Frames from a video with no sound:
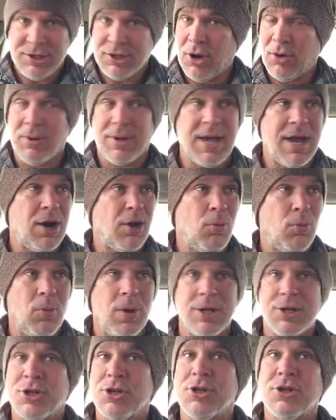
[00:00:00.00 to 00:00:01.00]
Don't care
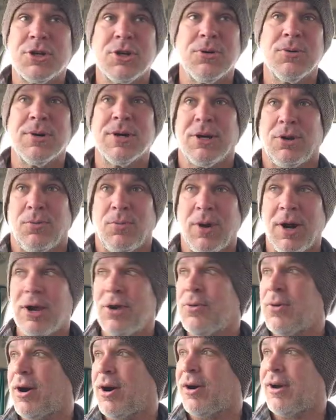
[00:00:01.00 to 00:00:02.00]
what you're doing or where
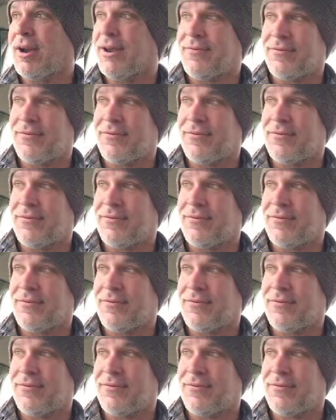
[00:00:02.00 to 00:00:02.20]
you are.